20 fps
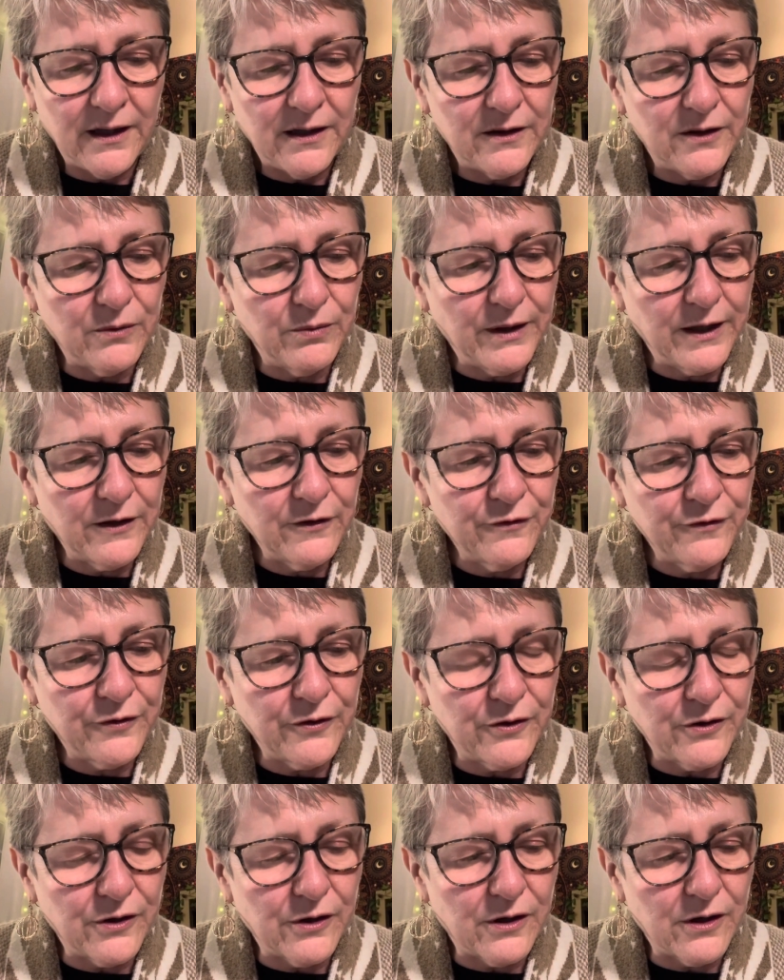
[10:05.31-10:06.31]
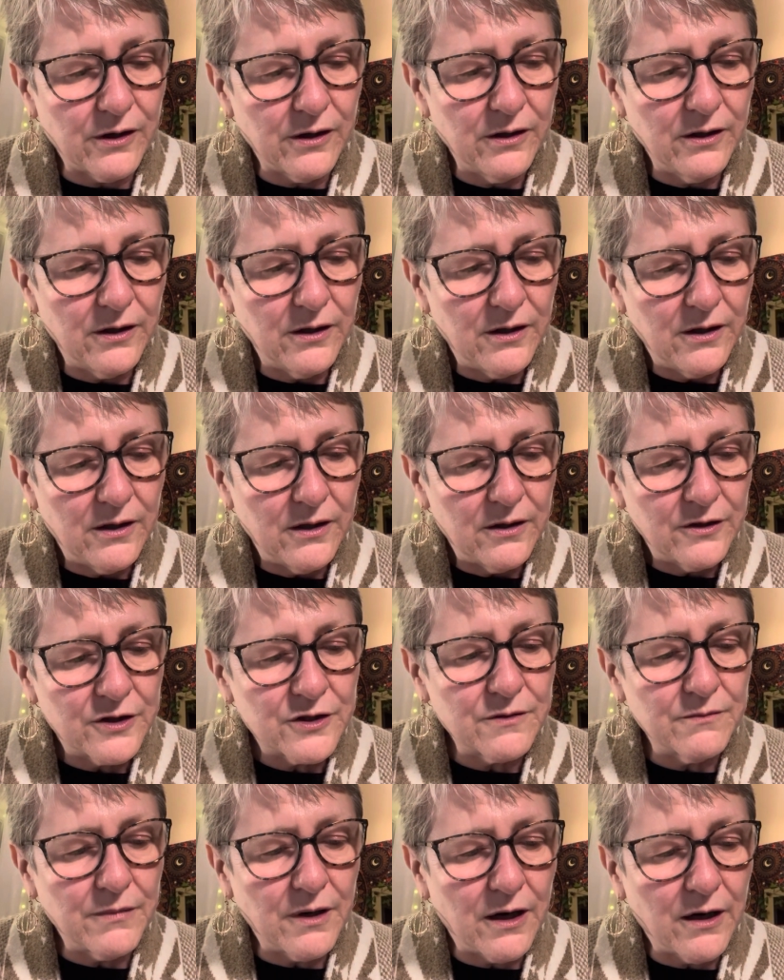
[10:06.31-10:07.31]
The one for
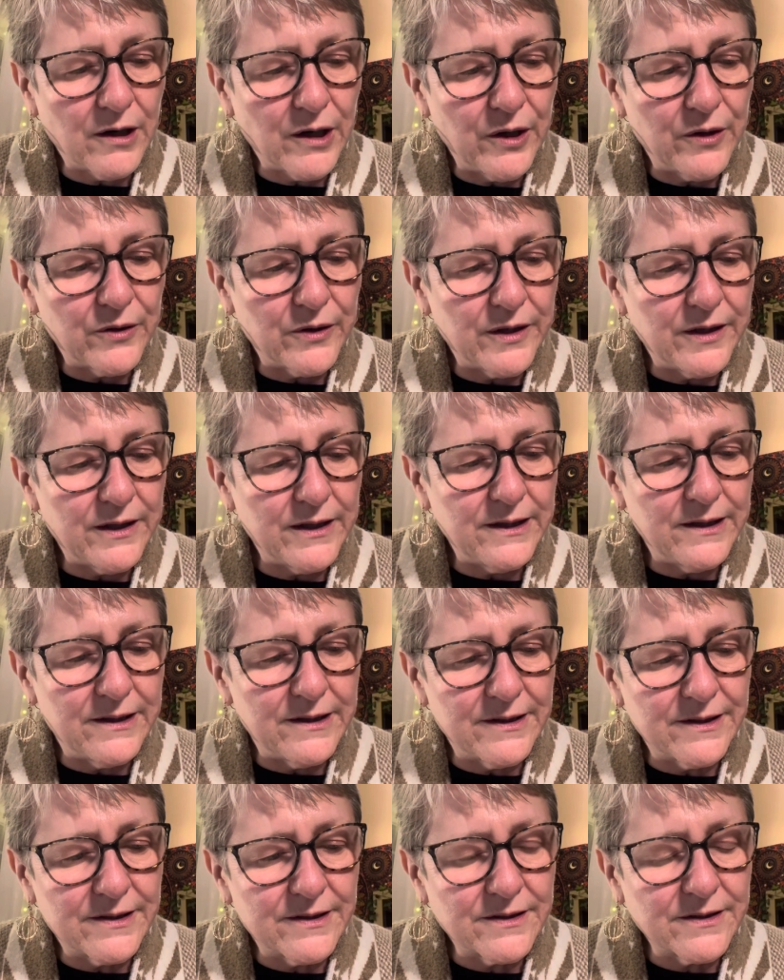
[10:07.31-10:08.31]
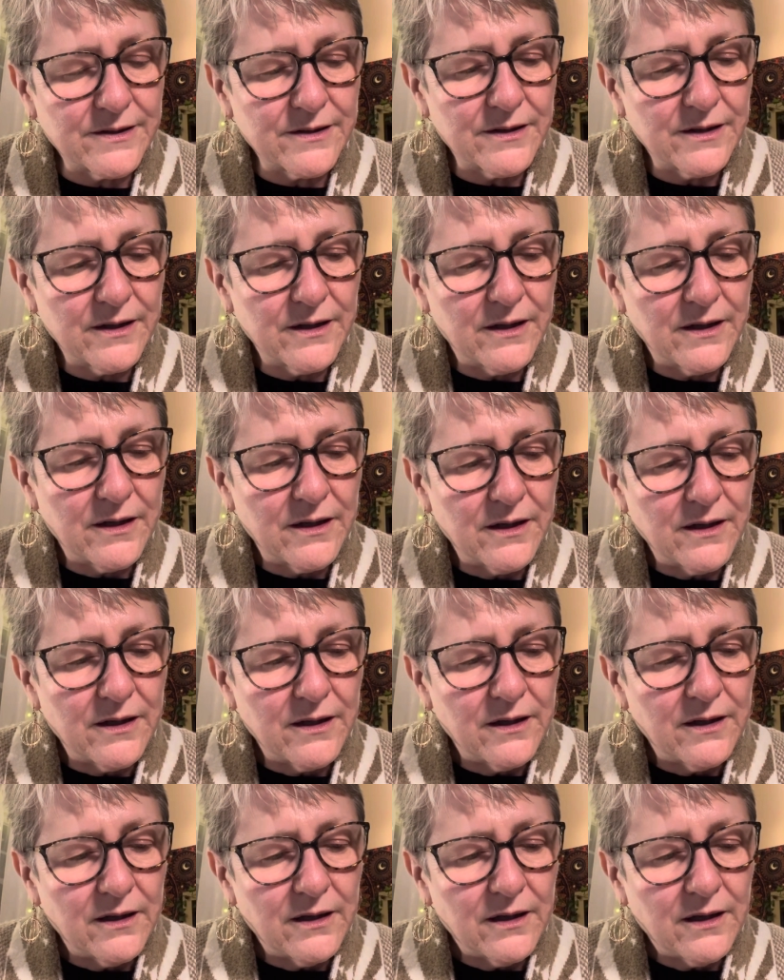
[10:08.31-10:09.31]
tomorrow is
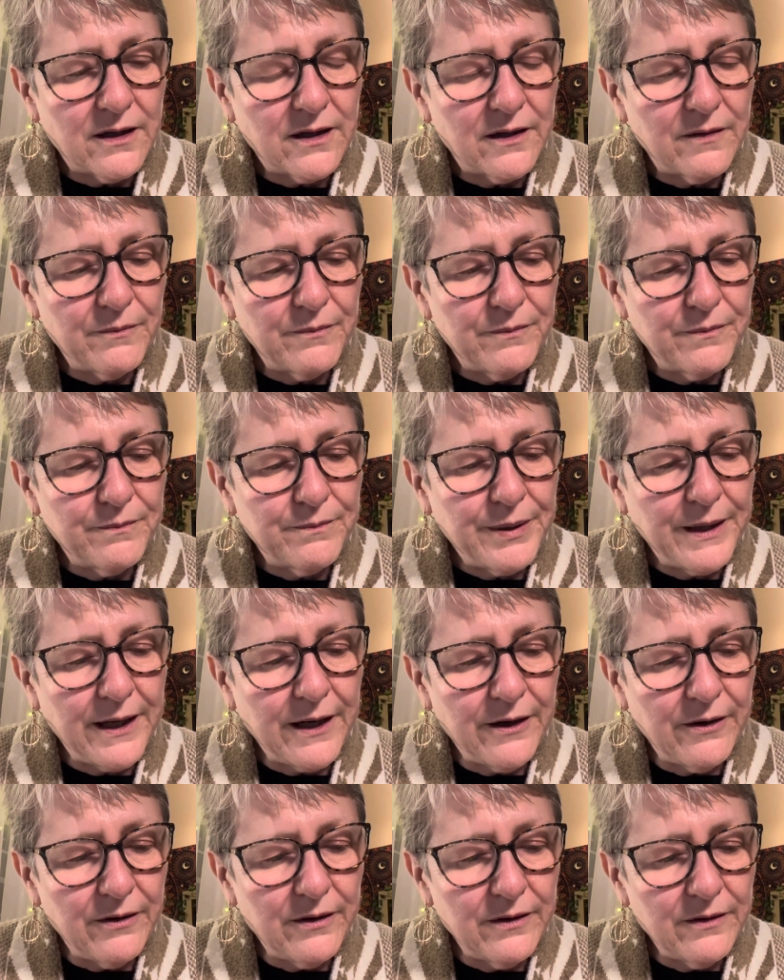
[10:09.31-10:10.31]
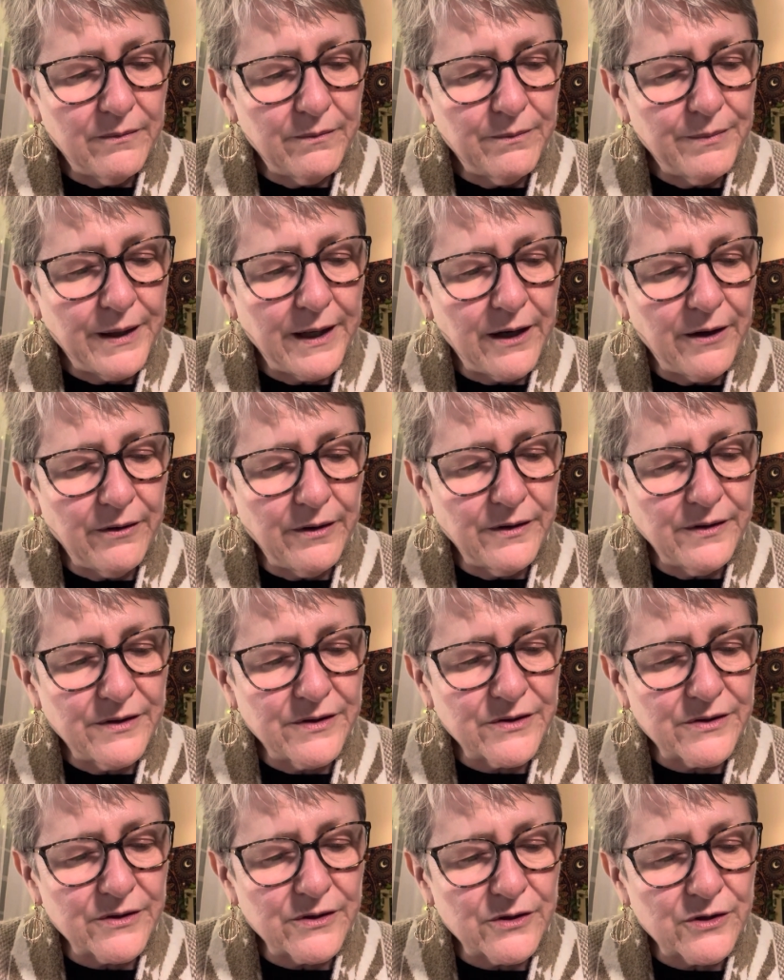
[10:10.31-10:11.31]

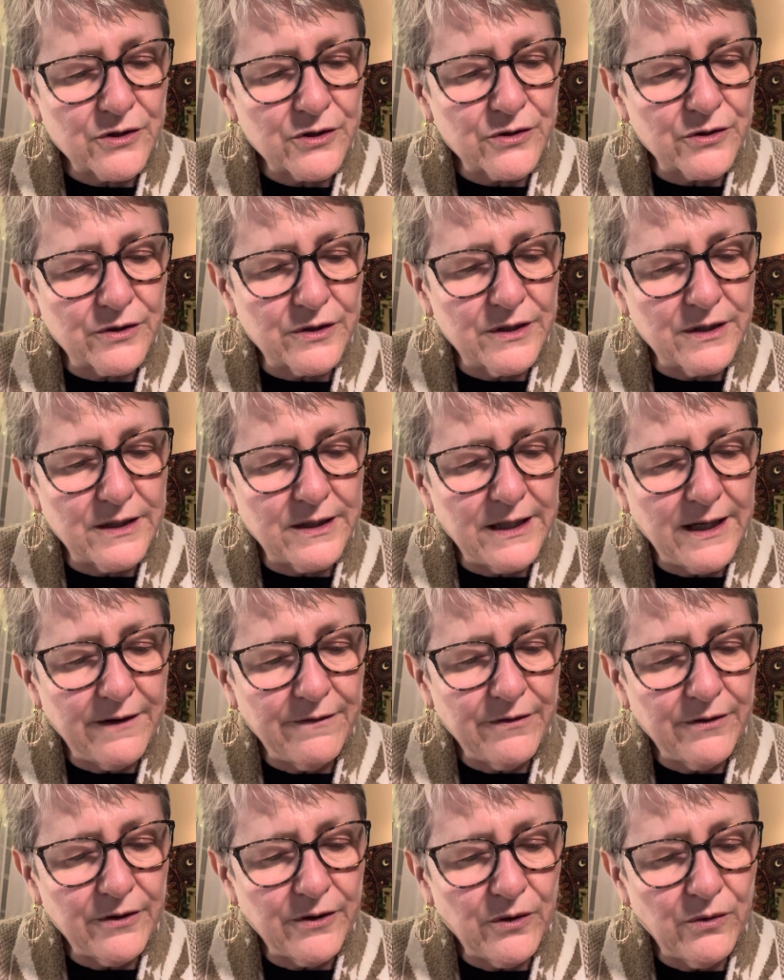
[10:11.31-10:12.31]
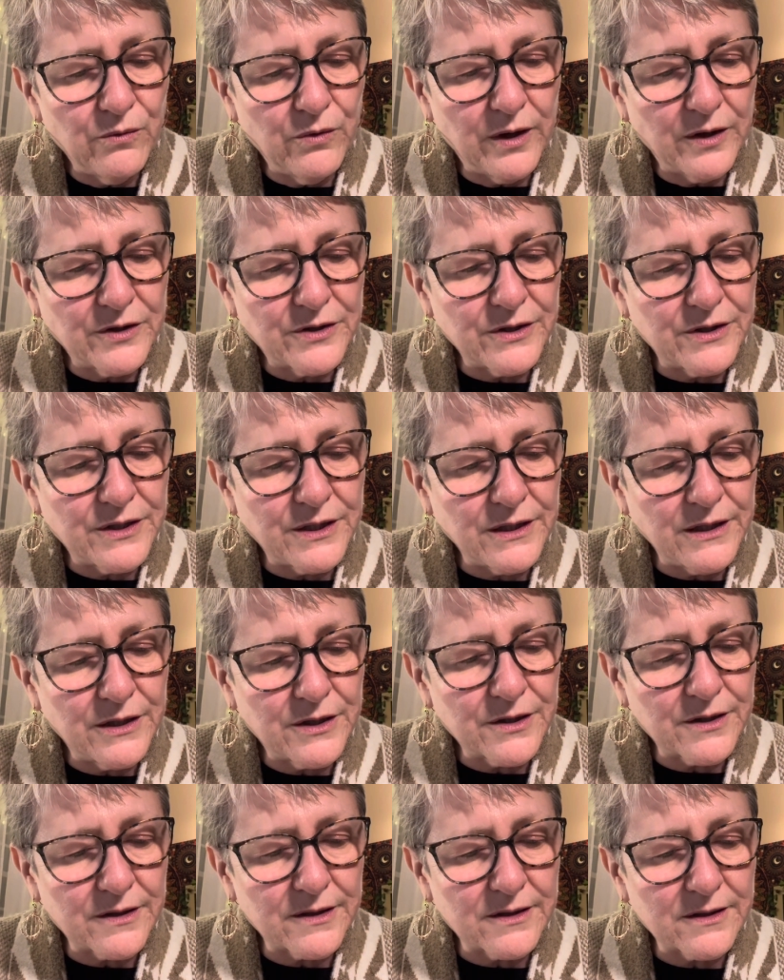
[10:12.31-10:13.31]
parents should never want to
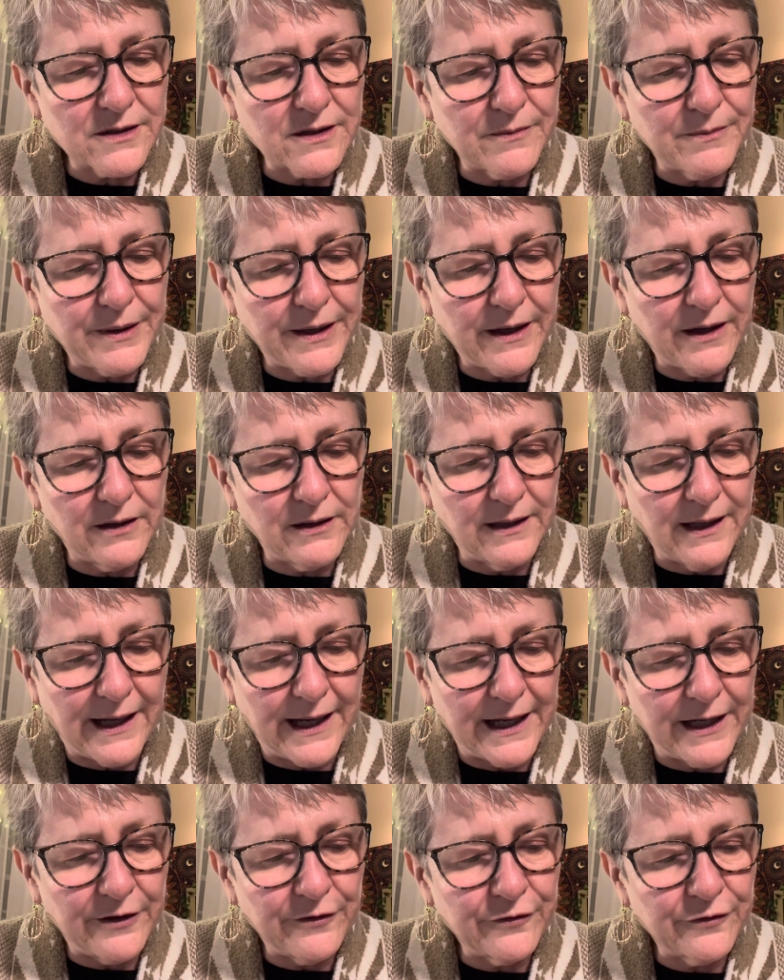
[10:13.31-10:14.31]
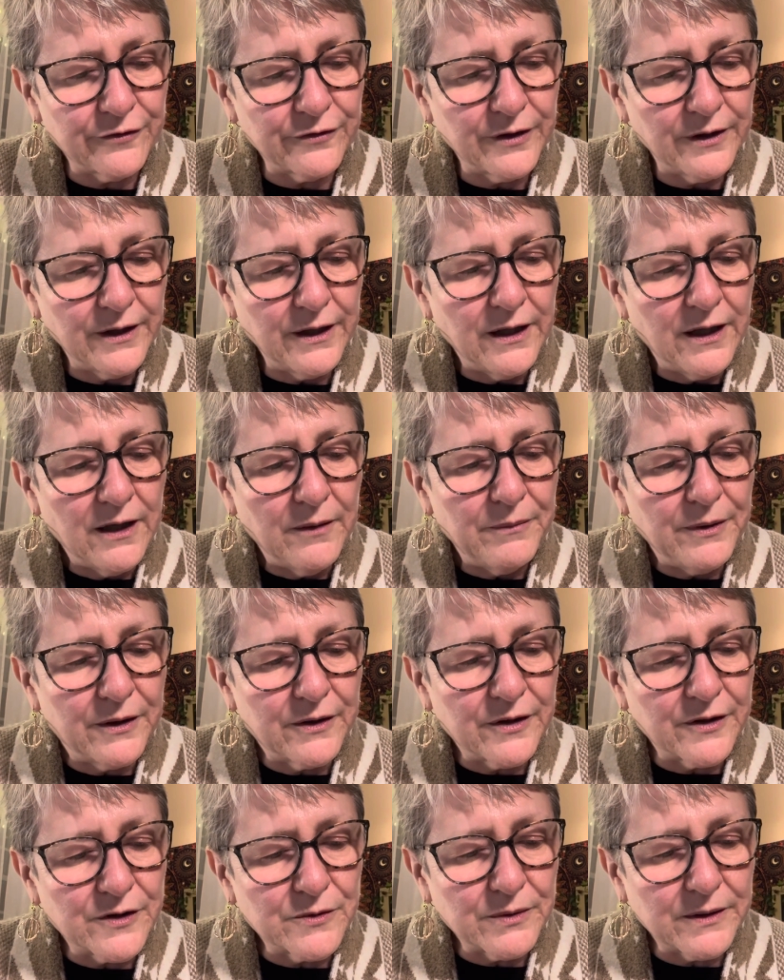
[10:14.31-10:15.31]
teach us about life
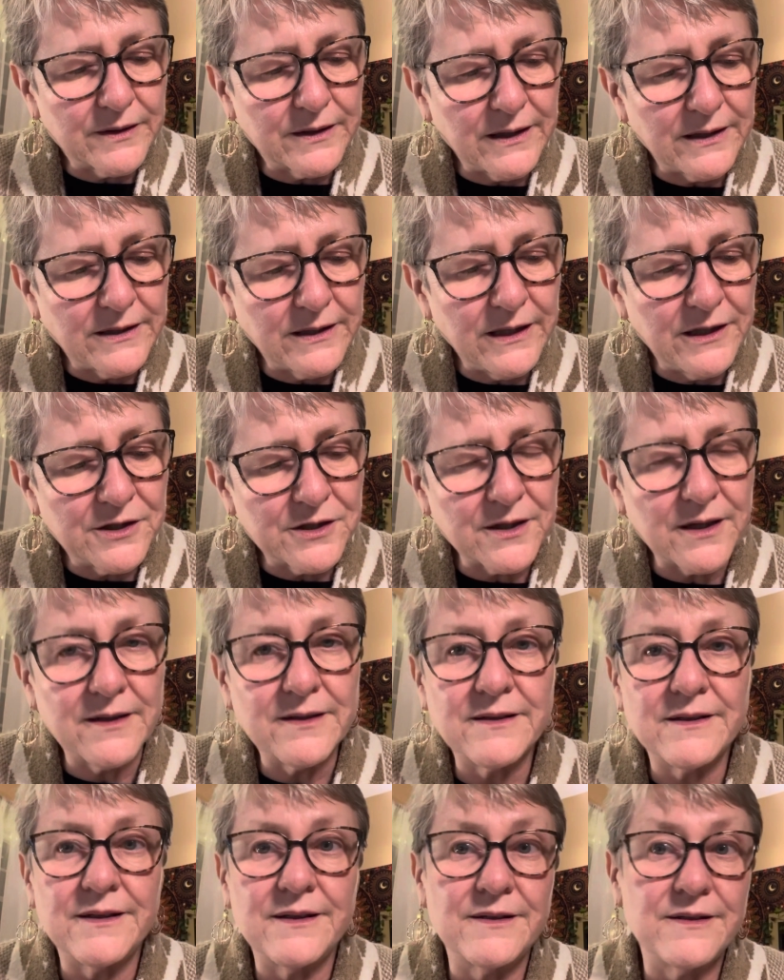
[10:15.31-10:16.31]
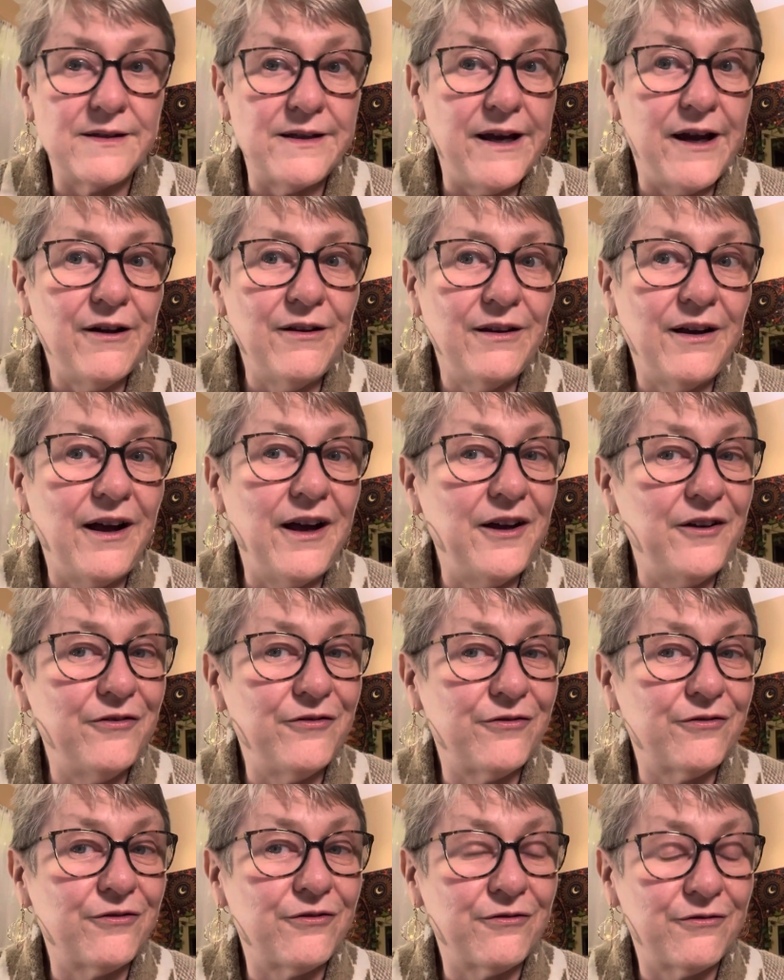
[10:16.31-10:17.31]
because what they teach us is their
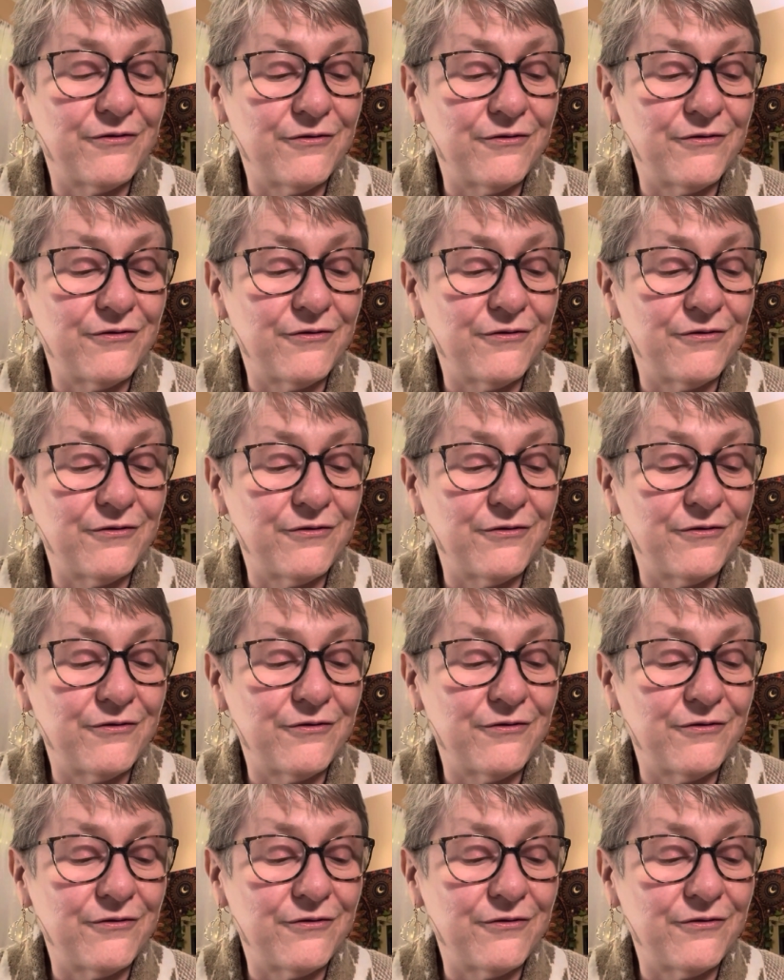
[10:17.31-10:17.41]
life.